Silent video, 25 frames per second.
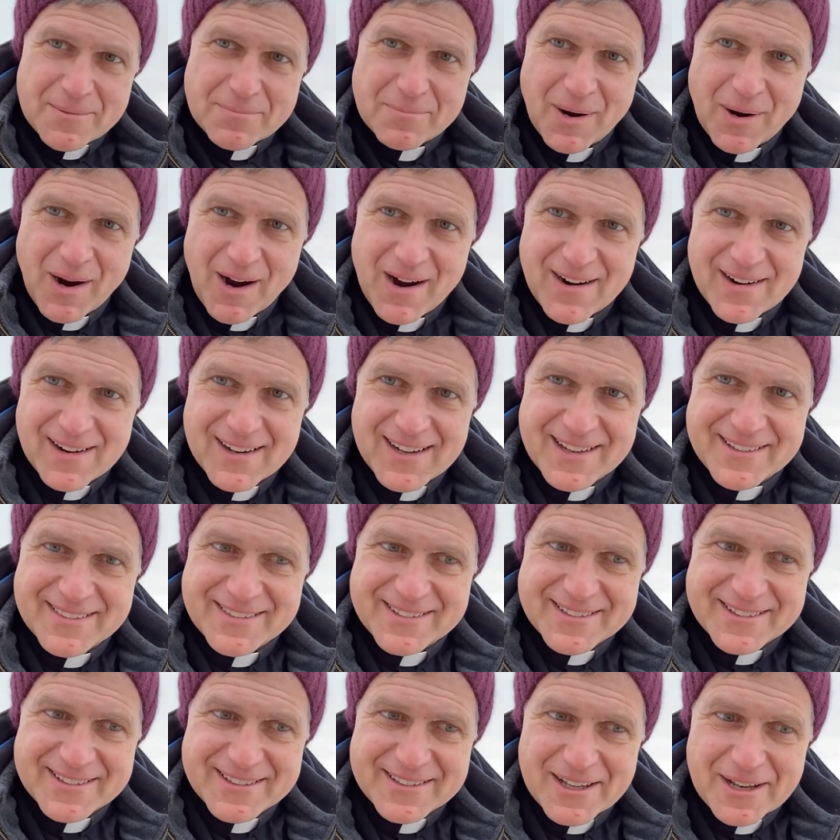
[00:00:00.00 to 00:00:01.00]
Park on
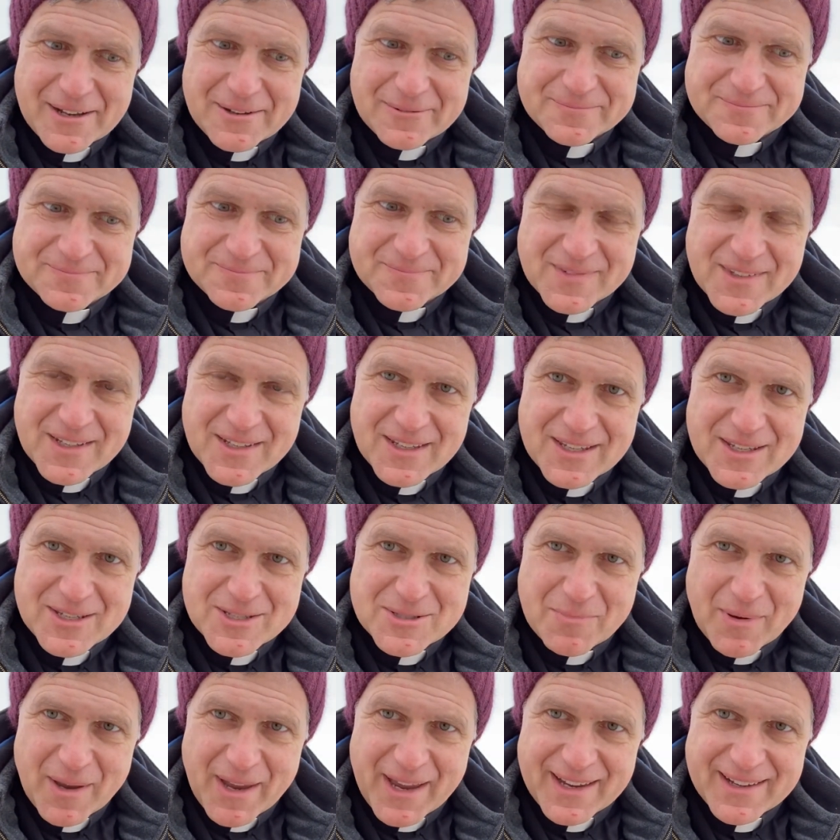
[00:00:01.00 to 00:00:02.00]
the
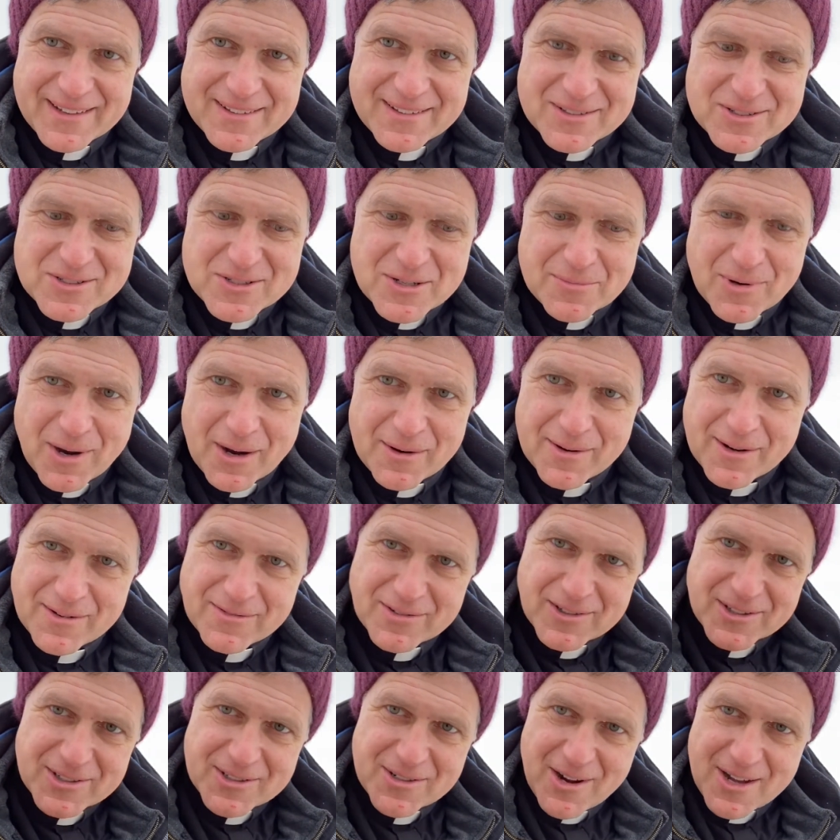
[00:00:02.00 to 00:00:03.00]
east bank of the Chippewa
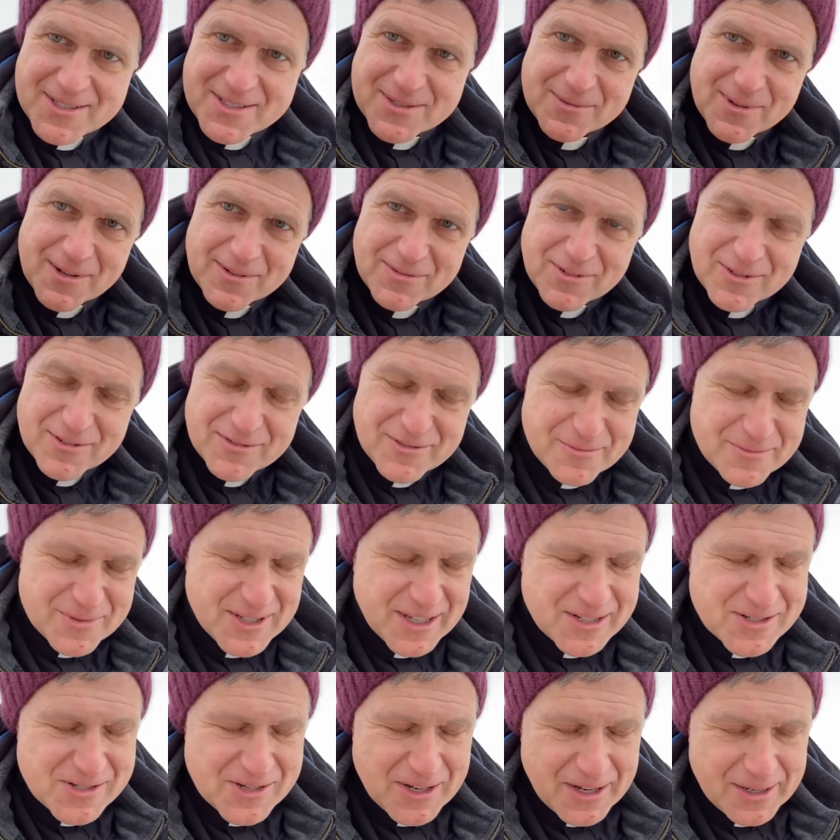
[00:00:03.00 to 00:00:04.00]
River, across the river from
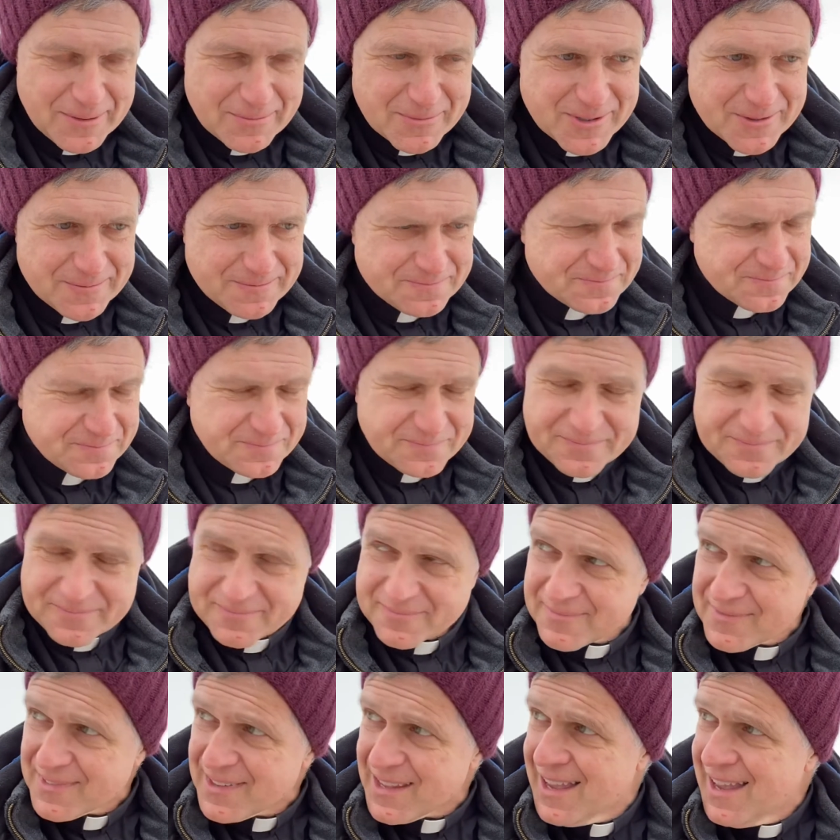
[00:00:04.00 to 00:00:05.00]
St. James.
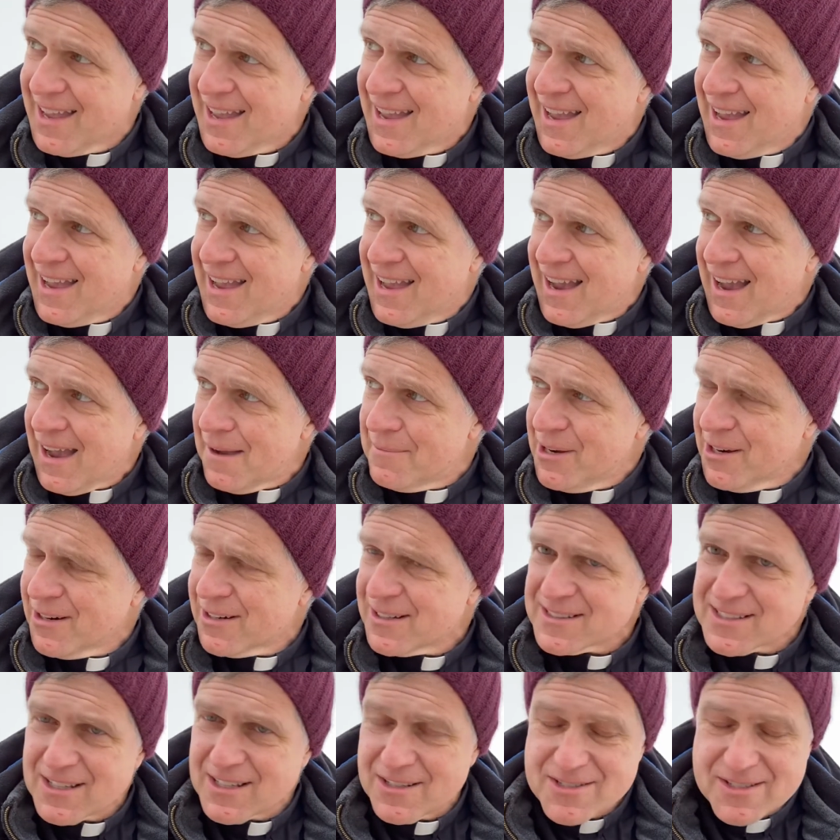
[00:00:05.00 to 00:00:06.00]
I'm here
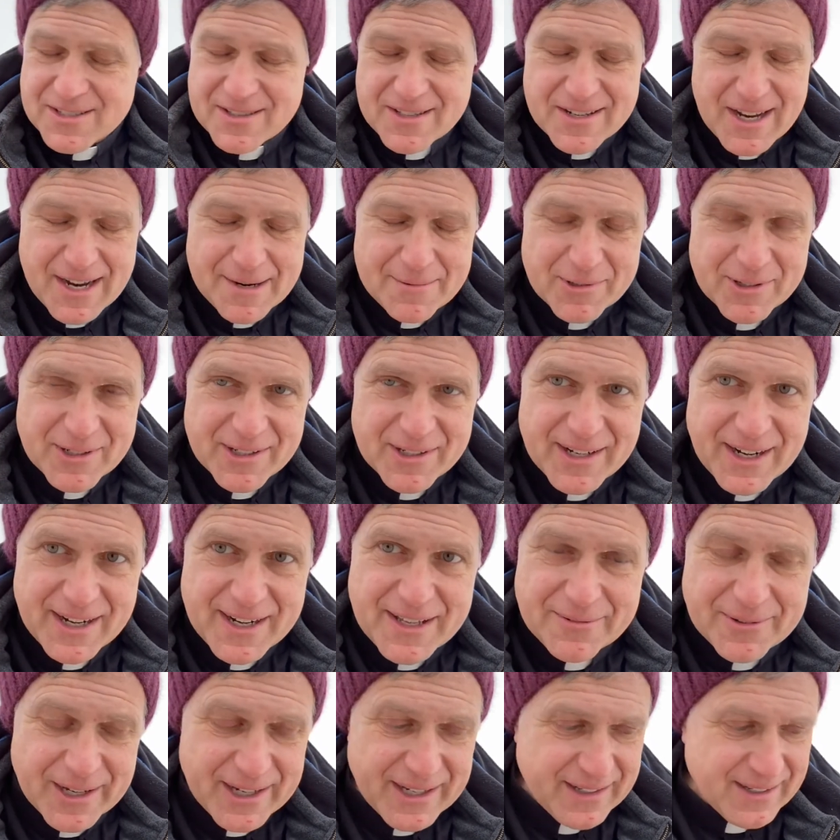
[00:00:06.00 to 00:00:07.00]
because I was in the neighborhood
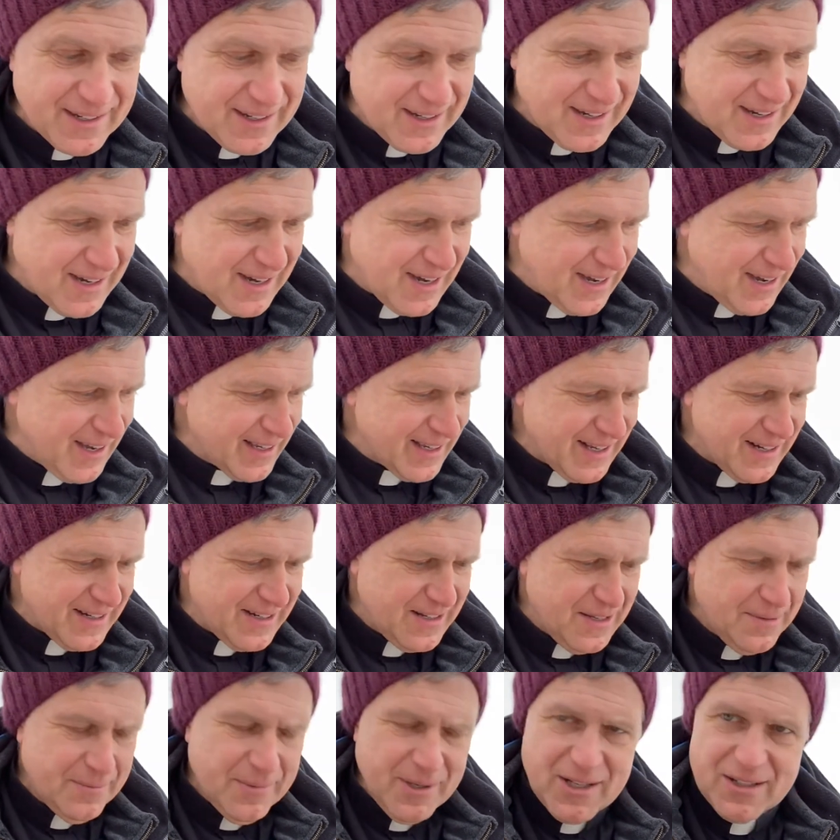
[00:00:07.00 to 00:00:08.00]
anyway. I got an
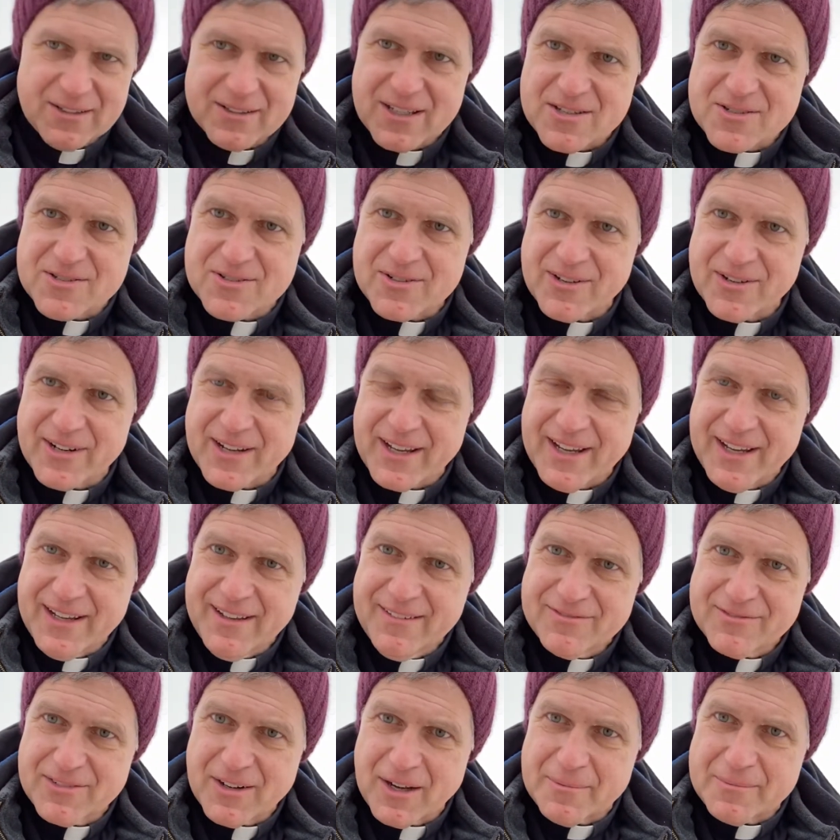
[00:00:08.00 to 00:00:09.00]
email yesterday
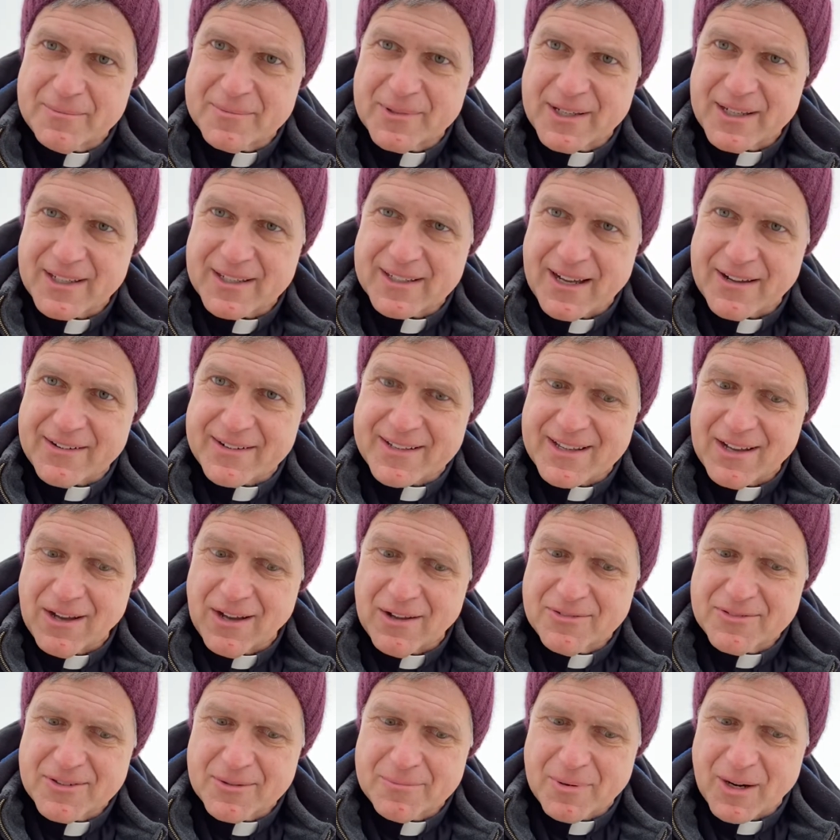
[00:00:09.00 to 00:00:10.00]
from the County
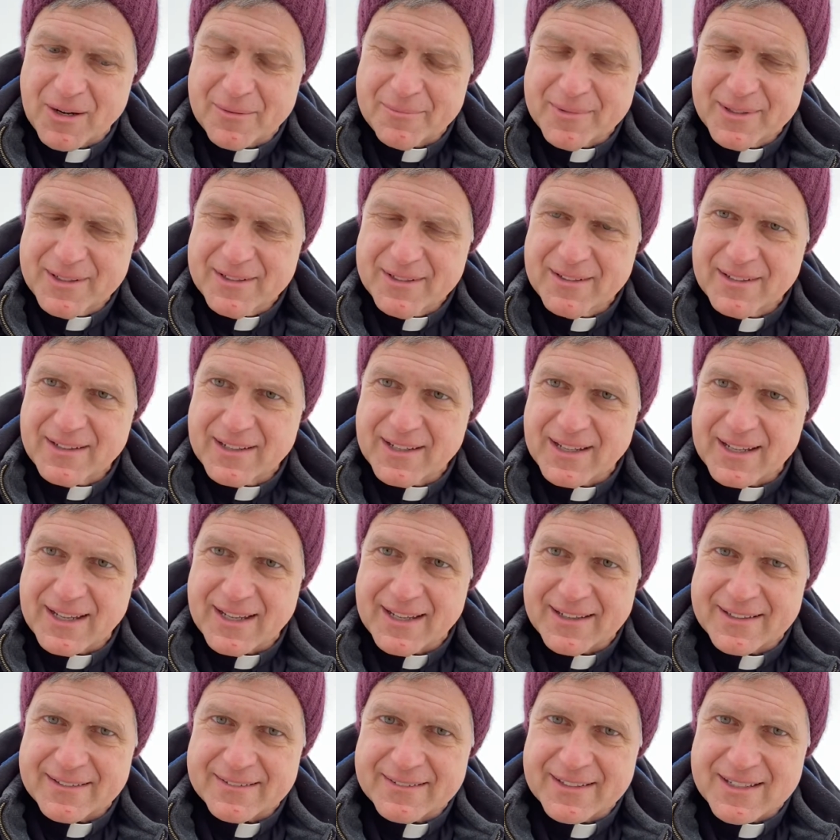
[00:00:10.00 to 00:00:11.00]
Health Department,
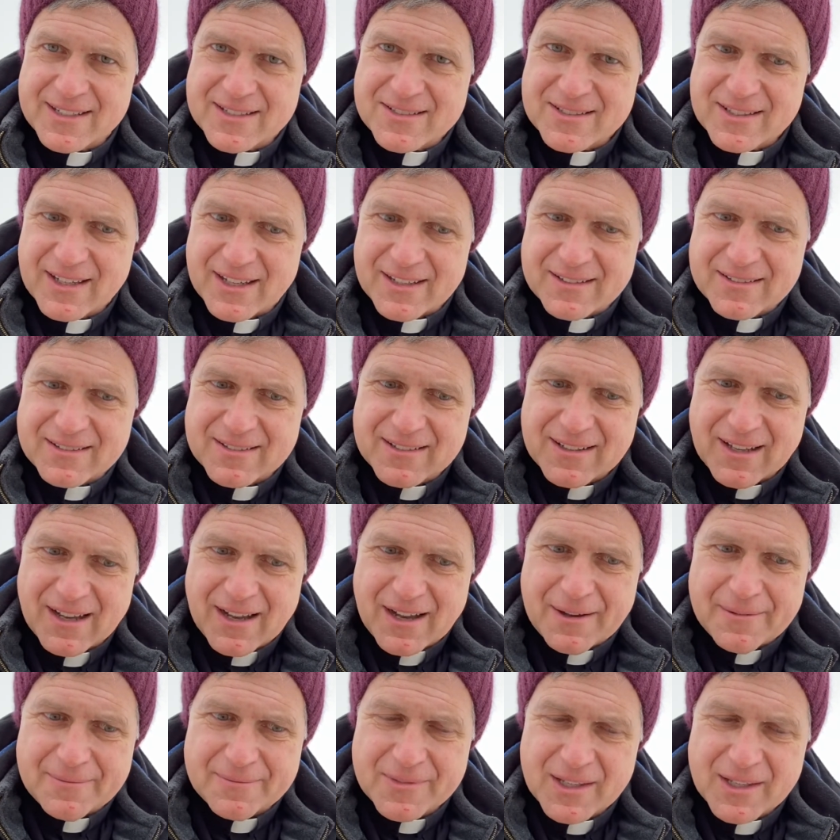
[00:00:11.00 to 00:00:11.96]
and they said,